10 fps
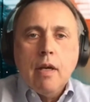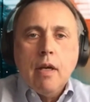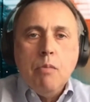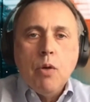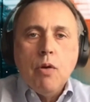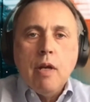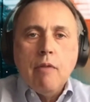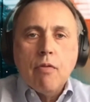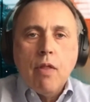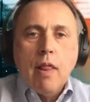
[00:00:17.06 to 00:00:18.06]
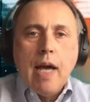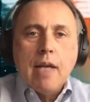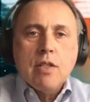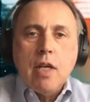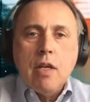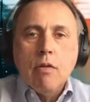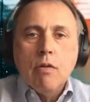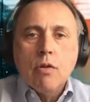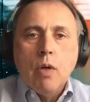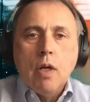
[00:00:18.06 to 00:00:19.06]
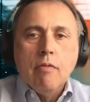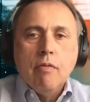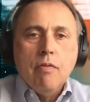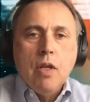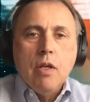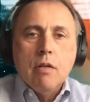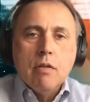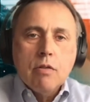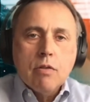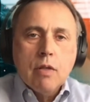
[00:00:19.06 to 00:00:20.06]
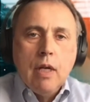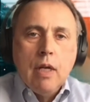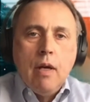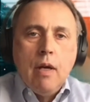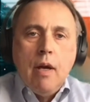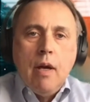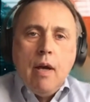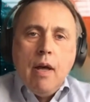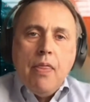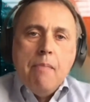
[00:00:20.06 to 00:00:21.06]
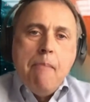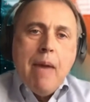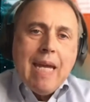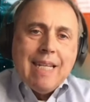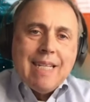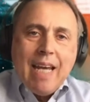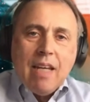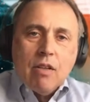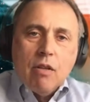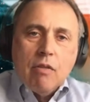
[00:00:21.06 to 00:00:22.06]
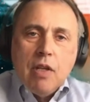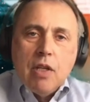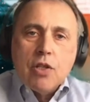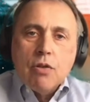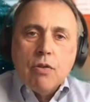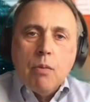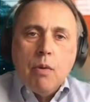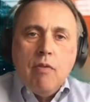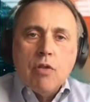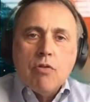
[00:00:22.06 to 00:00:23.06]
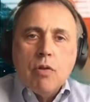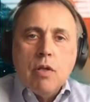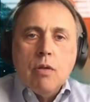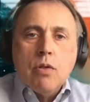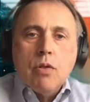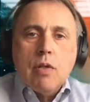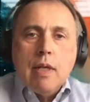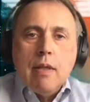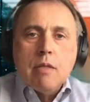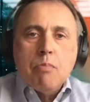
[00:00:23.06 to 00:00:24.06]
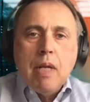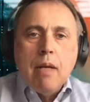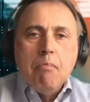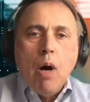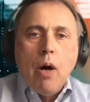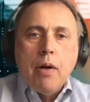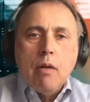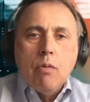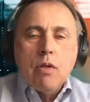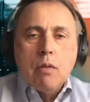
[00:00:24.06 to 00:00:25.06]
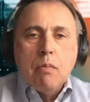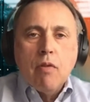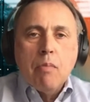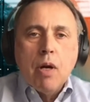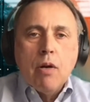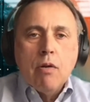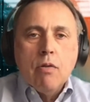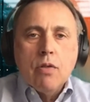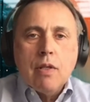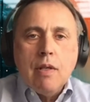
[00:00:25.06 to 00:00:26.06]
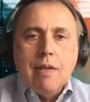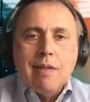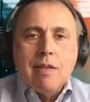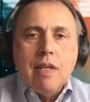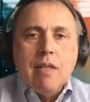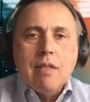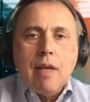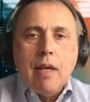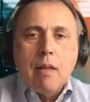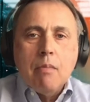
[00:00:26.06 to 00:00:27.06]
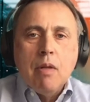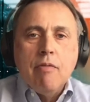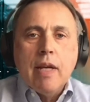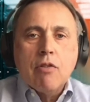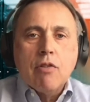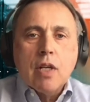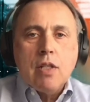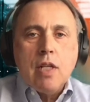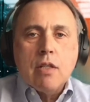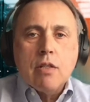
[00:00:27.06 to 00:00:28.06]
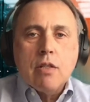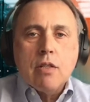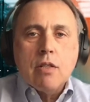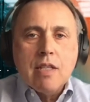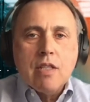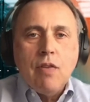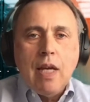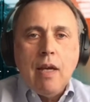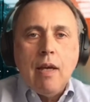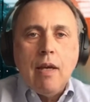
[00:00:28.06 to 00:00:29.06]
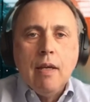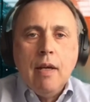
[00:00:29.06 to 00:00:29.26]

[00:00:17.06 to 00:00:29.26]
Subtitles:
community for the last 10 or 12 years. The main technical feature that we've introduced and that's been embodied with some of our partners is the Scalable Vector Extensions, SVE.